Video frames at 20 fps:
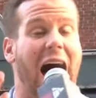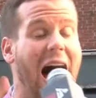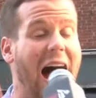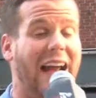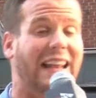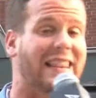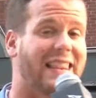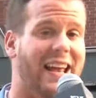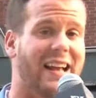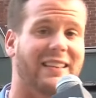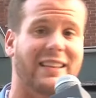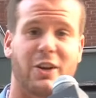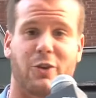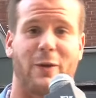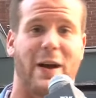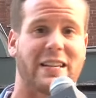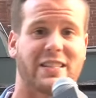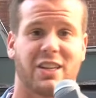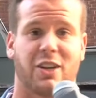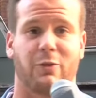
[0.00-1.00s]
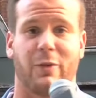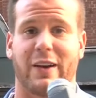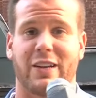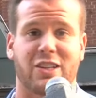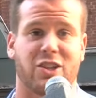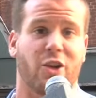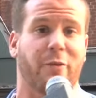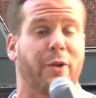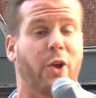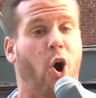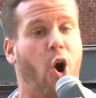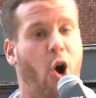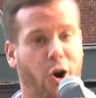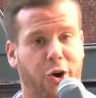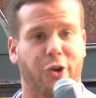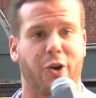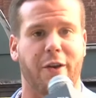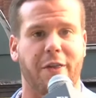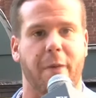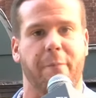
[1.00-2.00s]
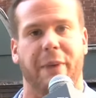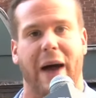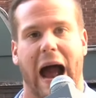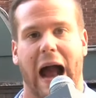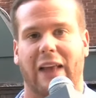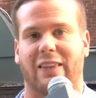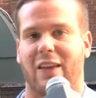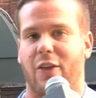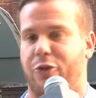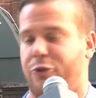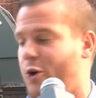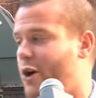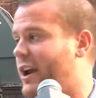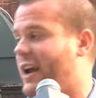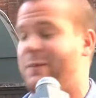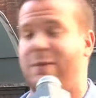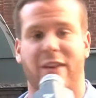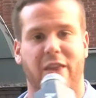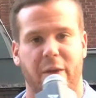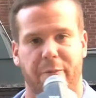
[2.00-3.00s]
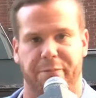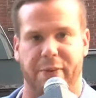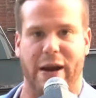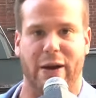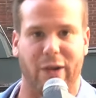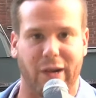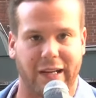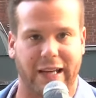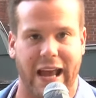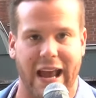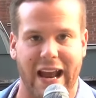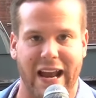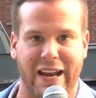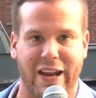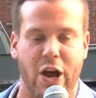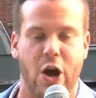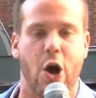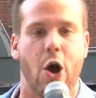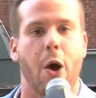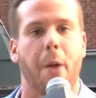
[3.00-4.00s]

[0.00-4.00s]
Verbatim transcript: I think that a wrestling ring is a little bit harder on the back than throwing him into the barricade.